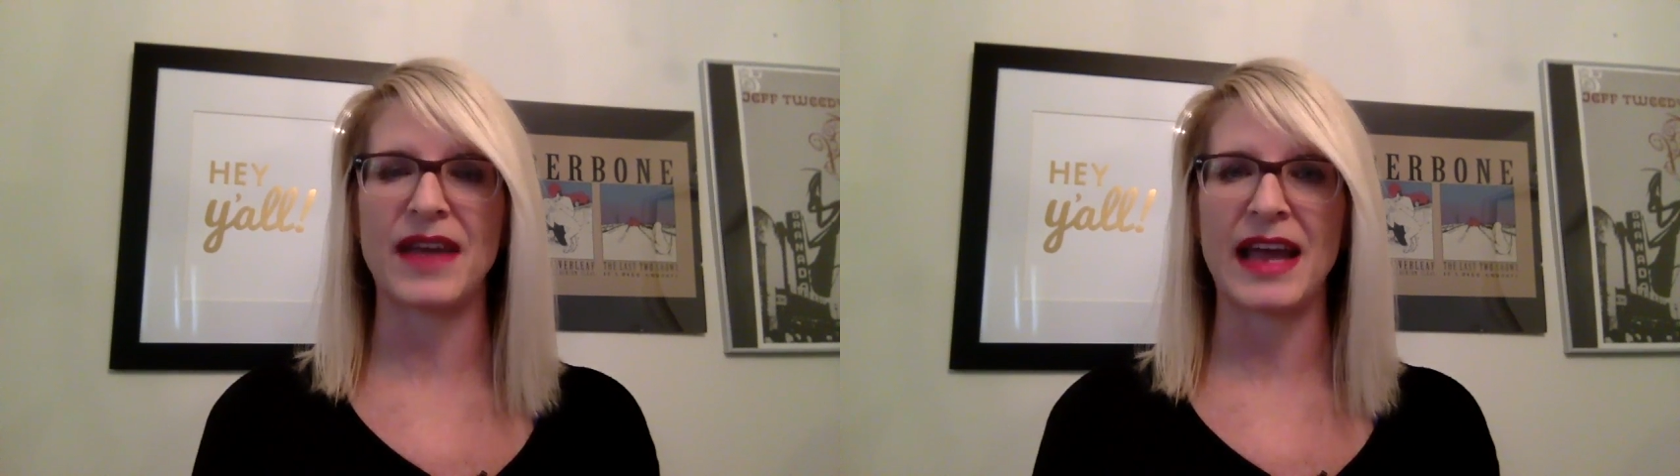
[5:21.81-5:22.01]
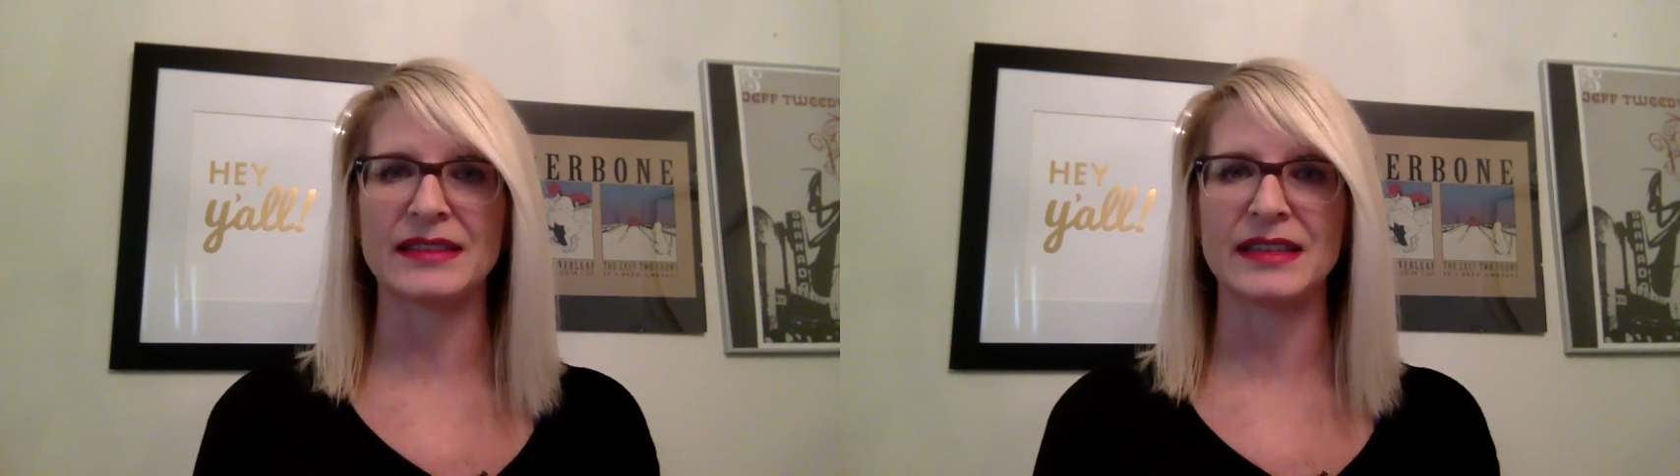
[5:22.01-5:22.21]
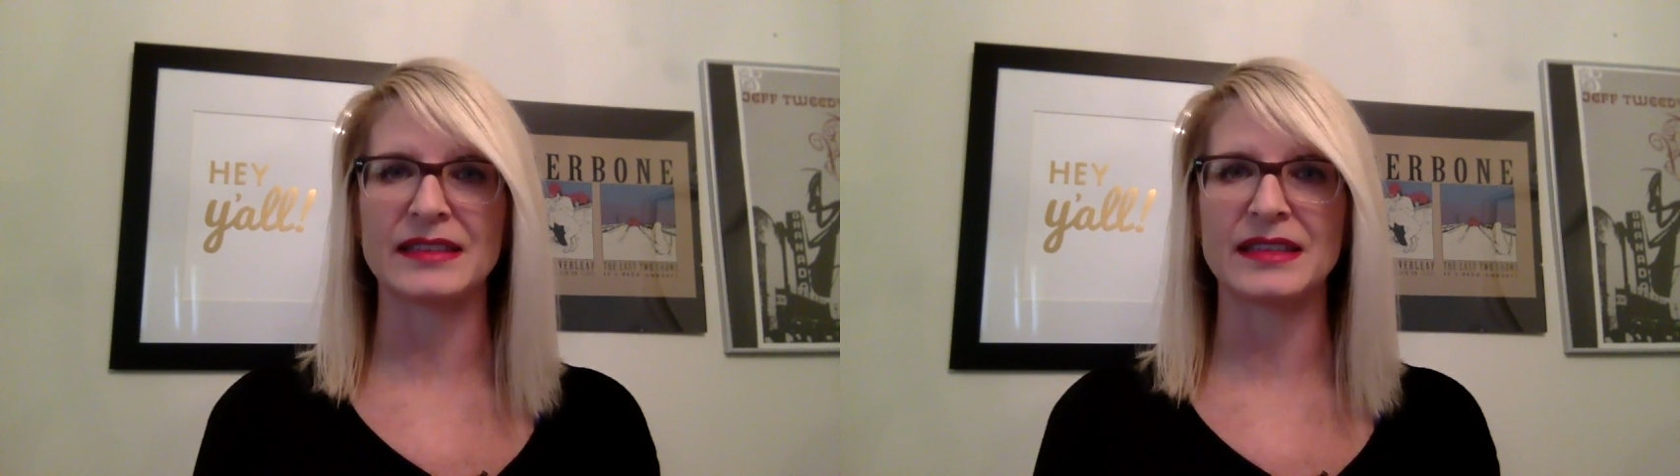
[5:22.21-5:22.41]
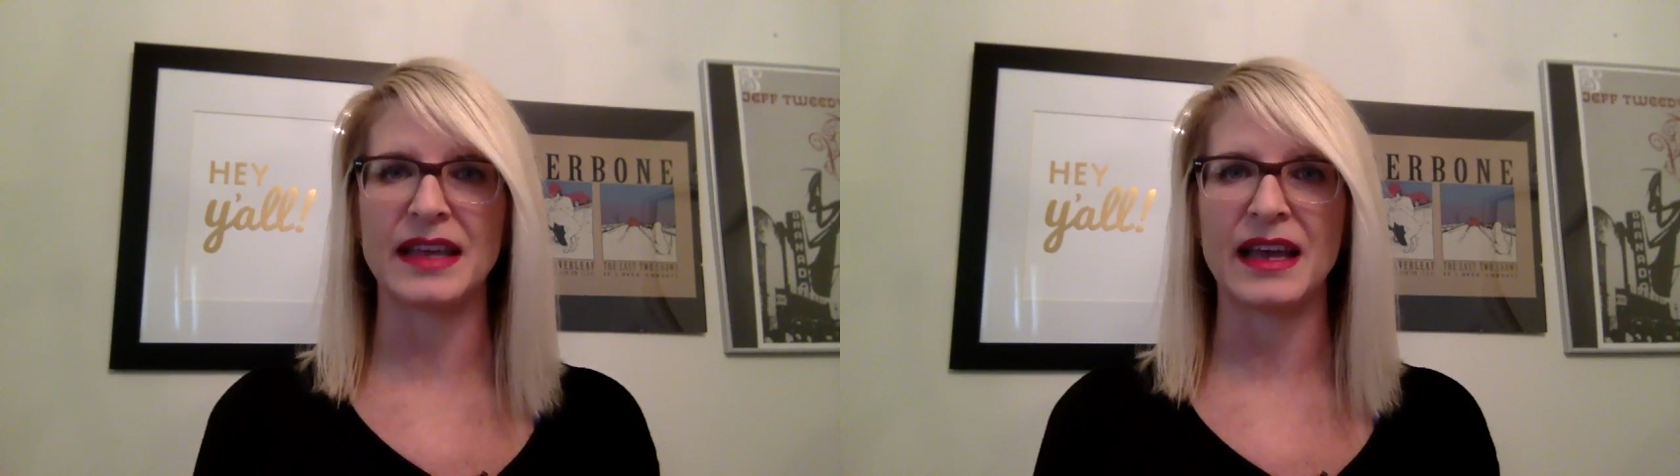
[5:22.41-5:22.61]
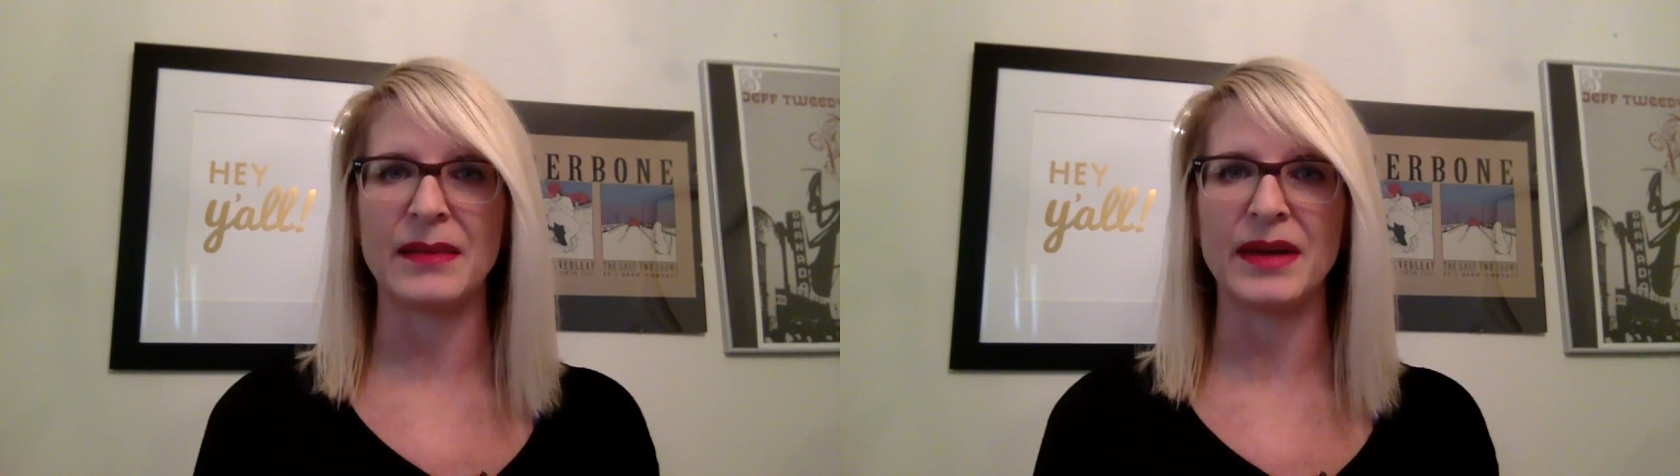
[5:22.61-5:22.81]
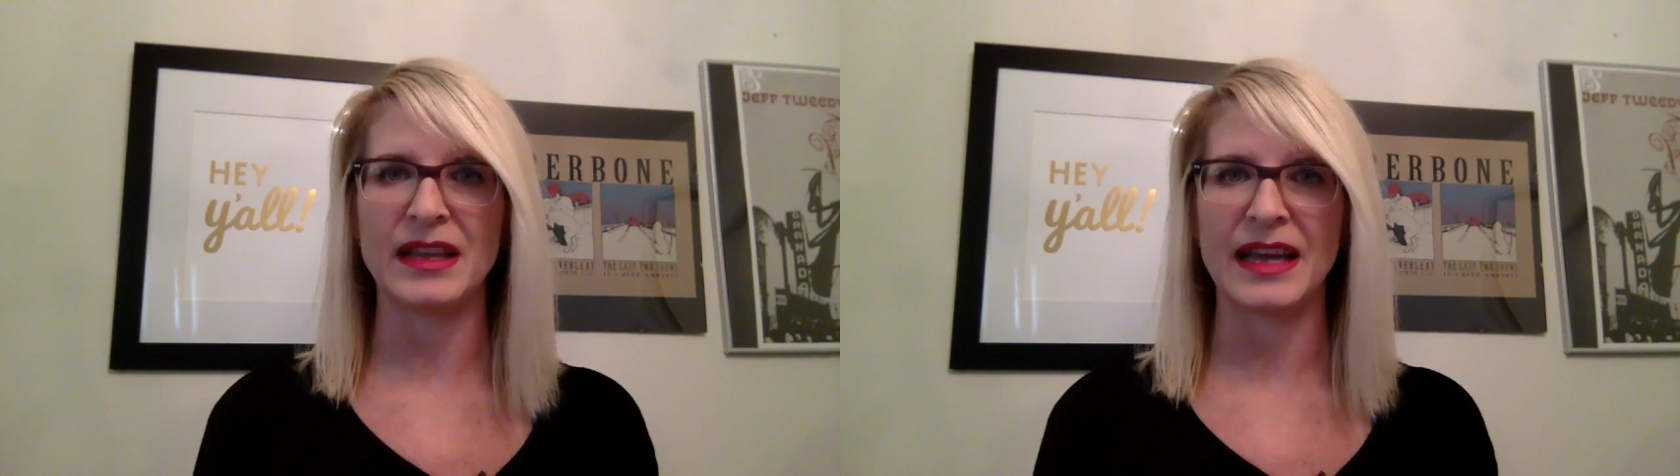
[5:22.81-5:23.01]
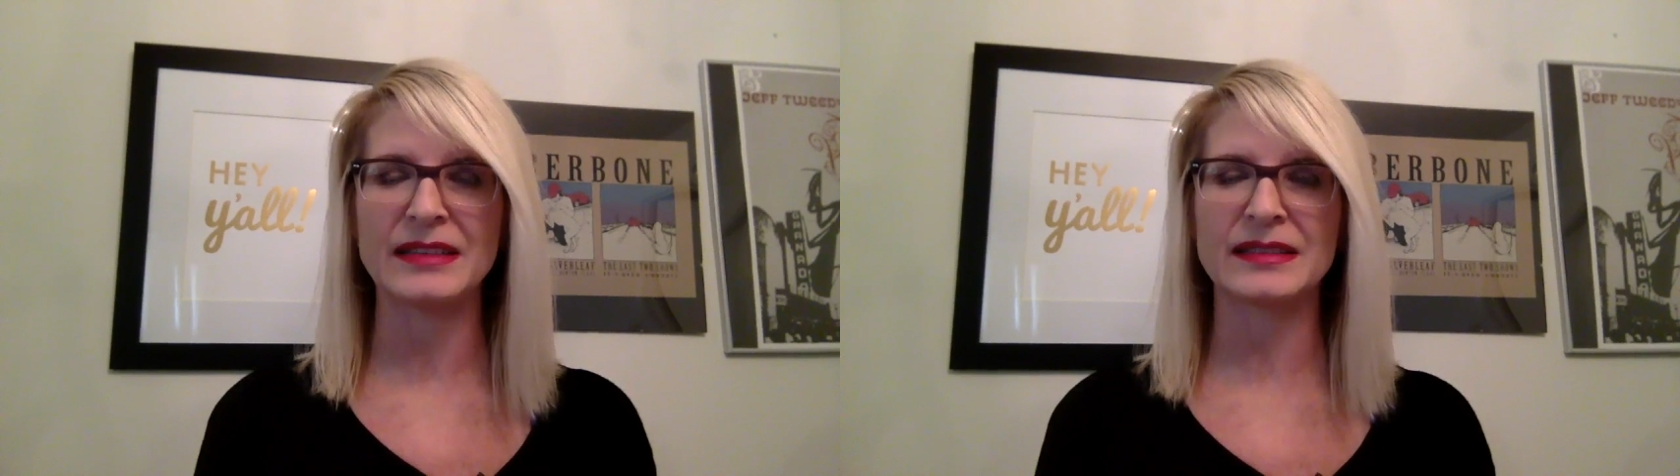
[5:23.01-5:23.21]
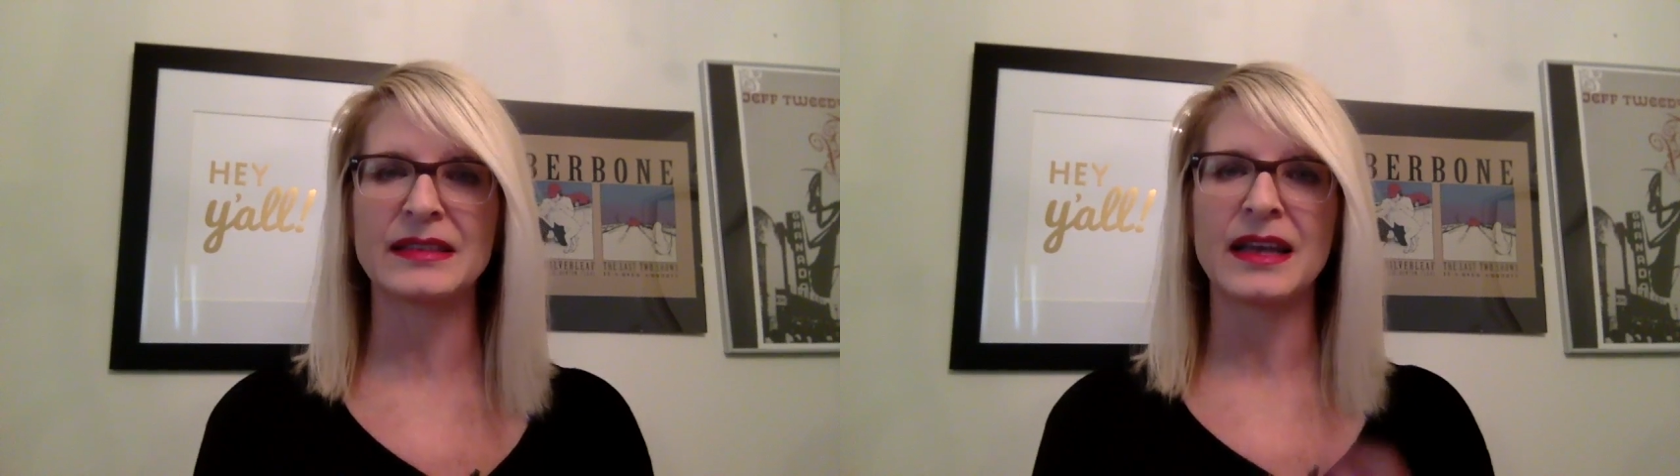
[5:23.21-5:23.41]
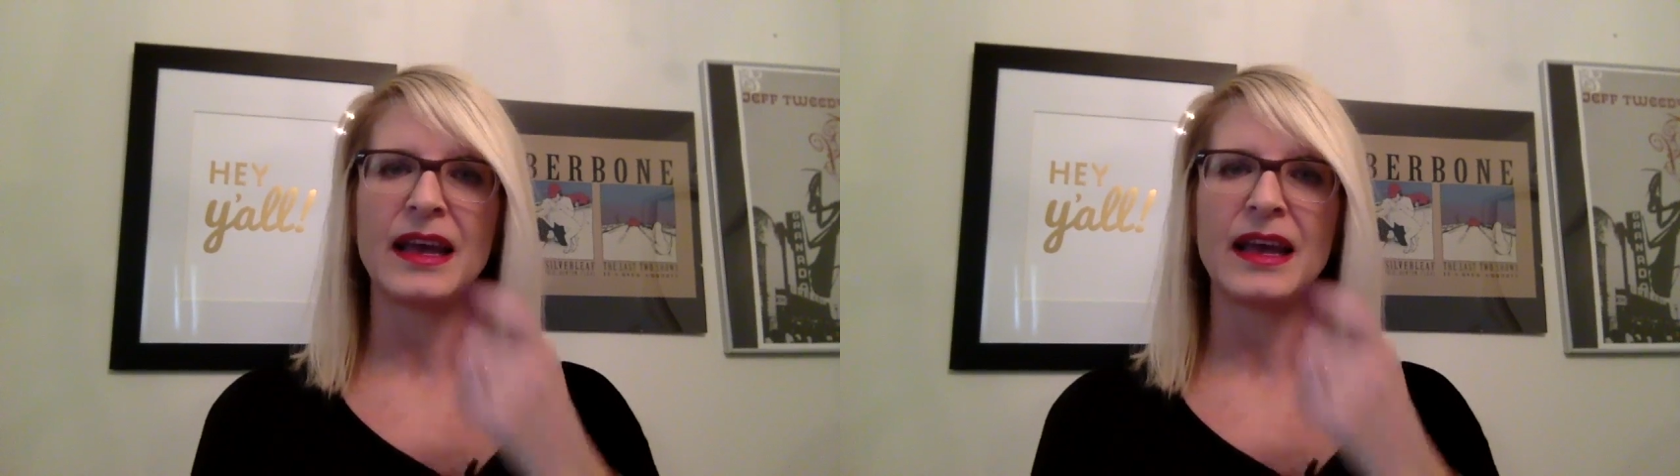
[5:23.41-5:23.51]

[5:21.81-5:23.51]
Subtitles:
access to the MLS,